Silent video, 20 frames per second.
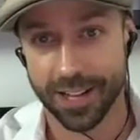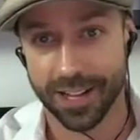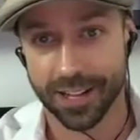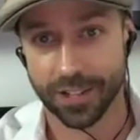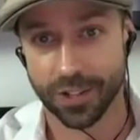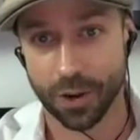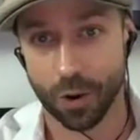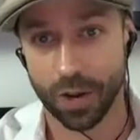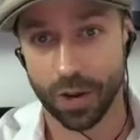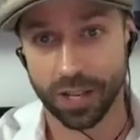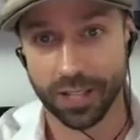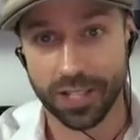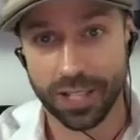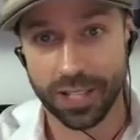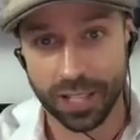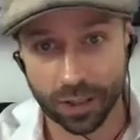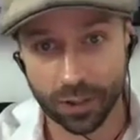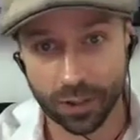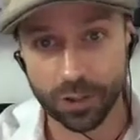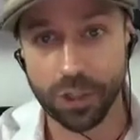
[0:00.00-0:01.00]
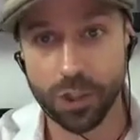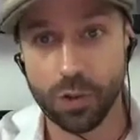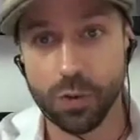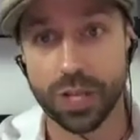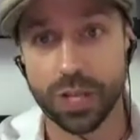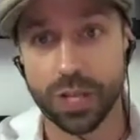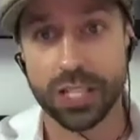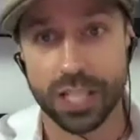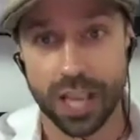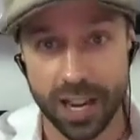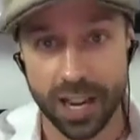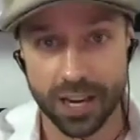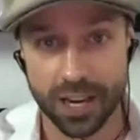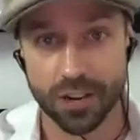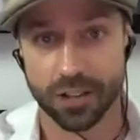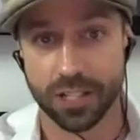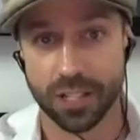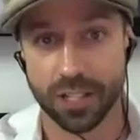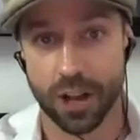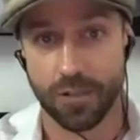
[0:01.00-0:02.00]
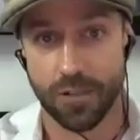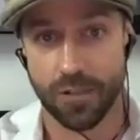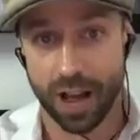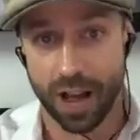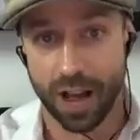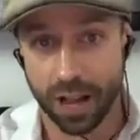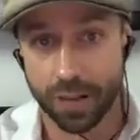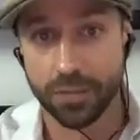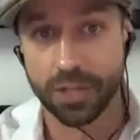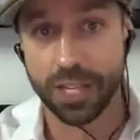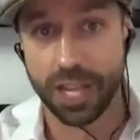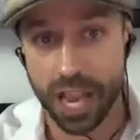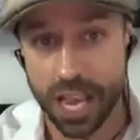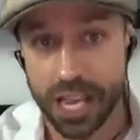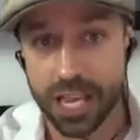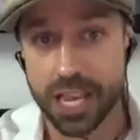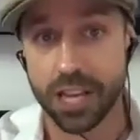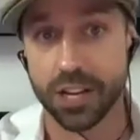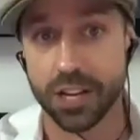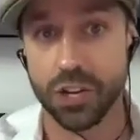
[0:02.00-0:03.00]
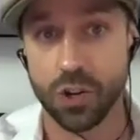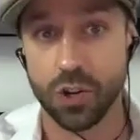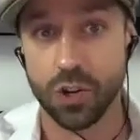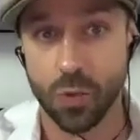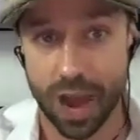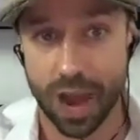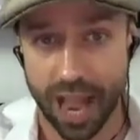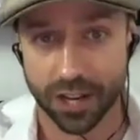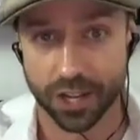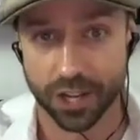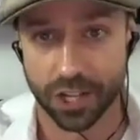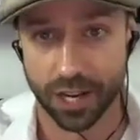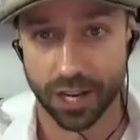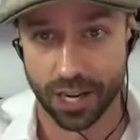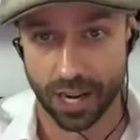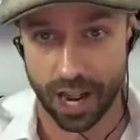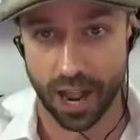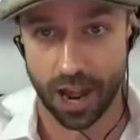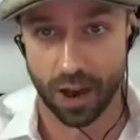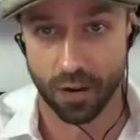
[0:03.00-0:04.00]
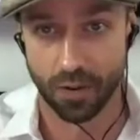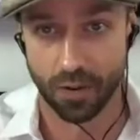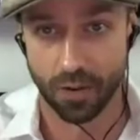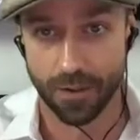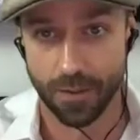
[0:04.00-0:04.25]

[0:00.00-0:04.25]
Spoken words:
So until you can say to yourself, I'm taking a new action now,